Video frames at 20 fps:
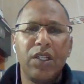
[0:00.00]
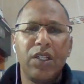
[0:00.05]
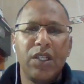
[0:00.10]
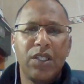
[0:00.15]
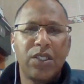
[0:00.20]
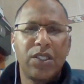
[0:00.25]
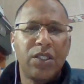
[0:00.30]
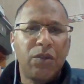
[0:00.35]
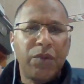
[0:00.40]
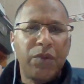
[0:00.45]

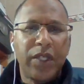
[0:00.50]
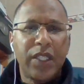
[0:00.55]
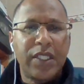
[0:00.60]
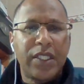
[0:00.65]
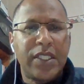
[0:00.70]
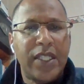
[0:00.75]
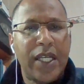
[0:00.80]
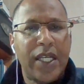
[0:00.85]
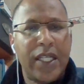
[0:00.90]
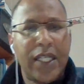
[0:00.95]
So we can
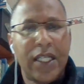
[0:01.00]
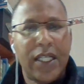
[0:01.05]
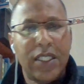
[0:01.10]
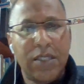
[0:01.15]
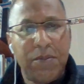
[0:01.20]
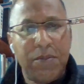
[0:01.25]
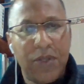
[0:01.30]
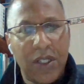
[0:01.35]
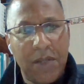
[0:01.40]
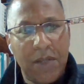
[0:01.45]
say that
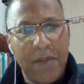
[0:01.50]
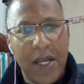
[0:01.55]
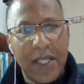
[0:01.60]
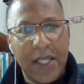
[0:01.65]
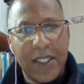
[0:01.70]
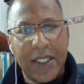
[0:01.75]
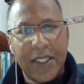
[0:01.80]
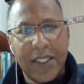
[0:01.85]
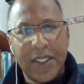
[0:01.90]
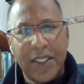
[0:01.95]

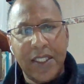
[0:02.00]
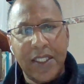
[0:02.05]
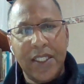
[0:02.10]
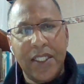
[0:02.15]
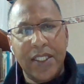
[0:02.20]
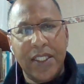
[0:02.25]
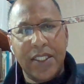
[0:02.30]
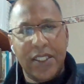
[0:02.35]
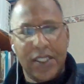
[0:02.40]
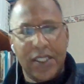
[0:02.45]
pragmatics
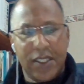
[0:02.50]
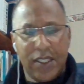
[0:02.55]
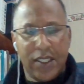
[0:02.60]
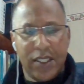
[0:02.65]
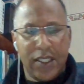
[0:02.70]
is